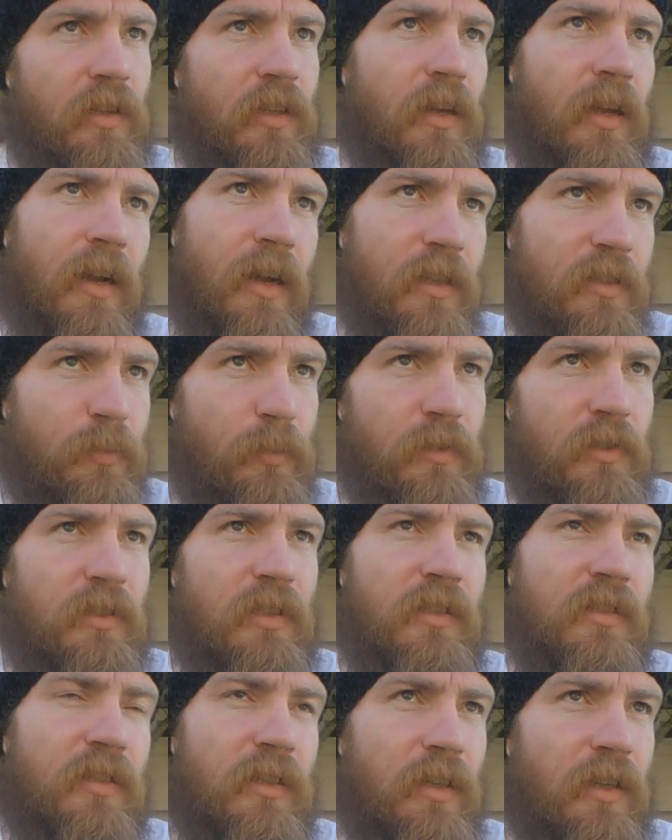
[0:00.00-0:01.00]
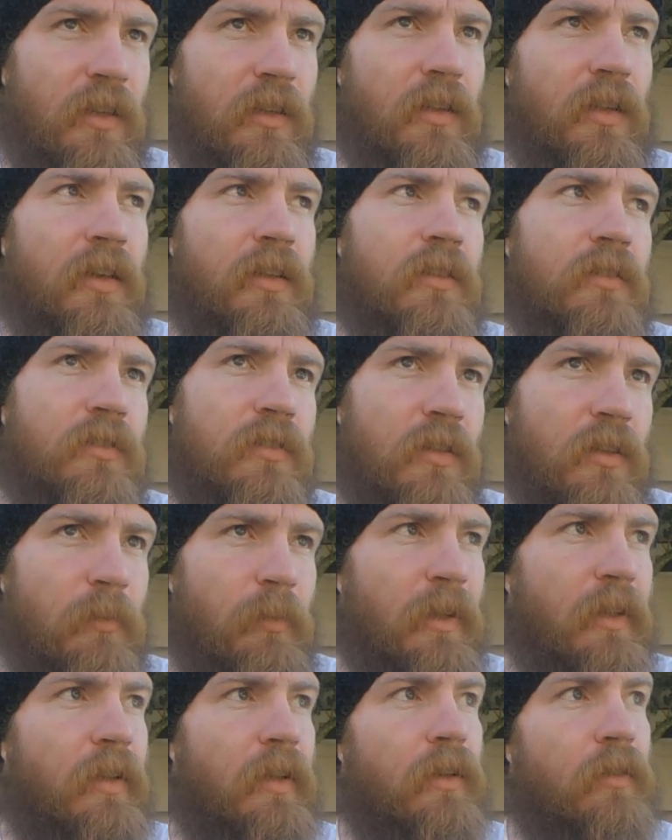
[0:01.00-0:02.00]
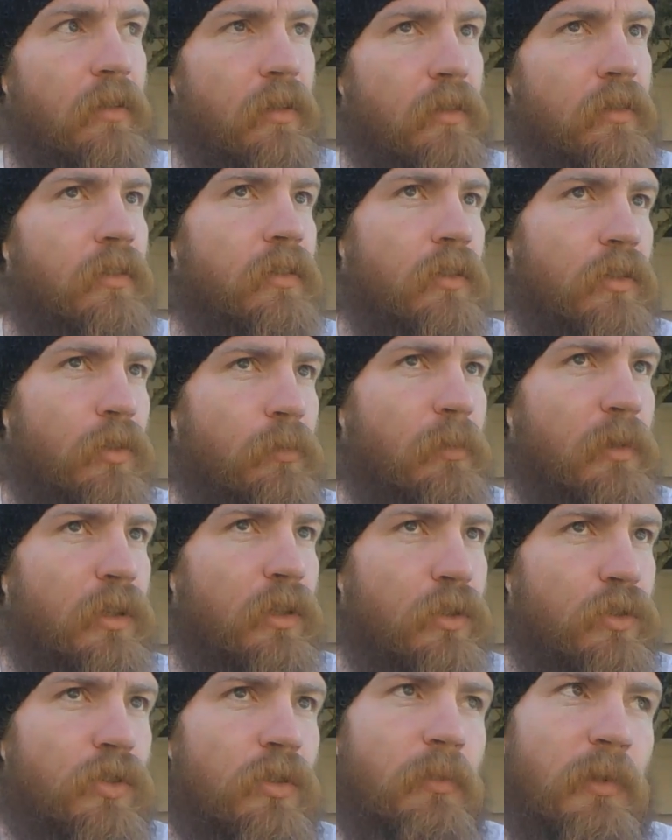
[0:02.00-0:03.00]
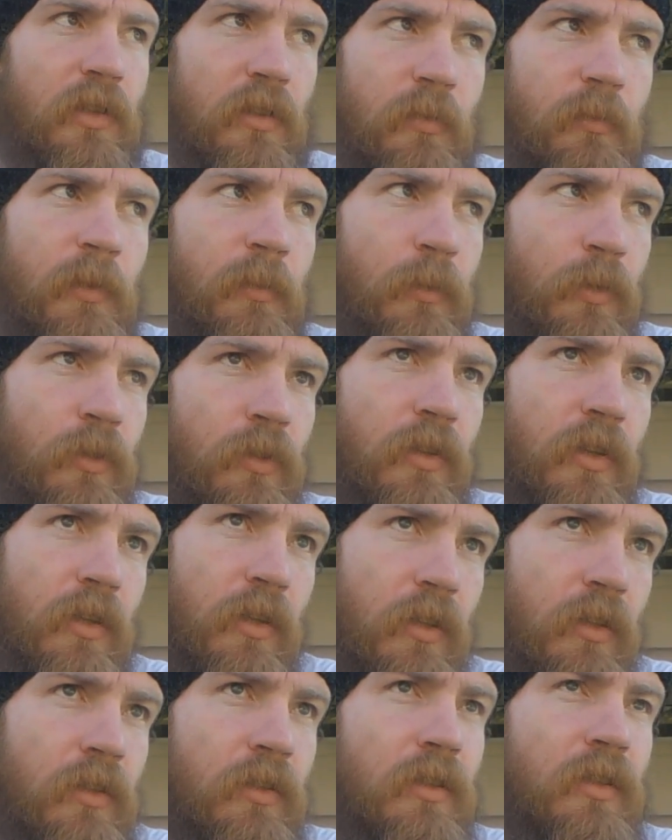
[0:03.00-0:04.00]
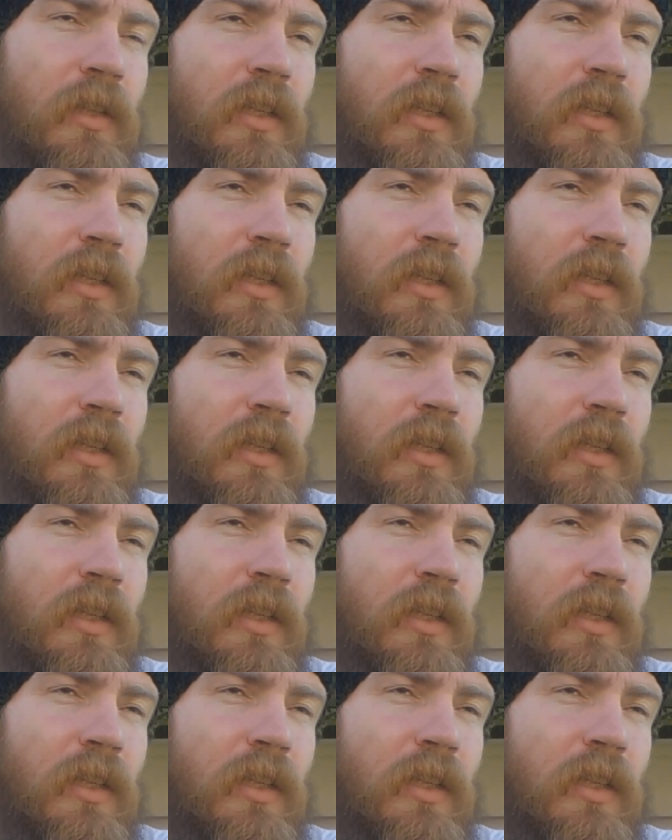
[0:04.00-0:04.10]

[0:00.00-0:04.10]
in the gospel, as they say, like they'll start being like, you should be a little bit more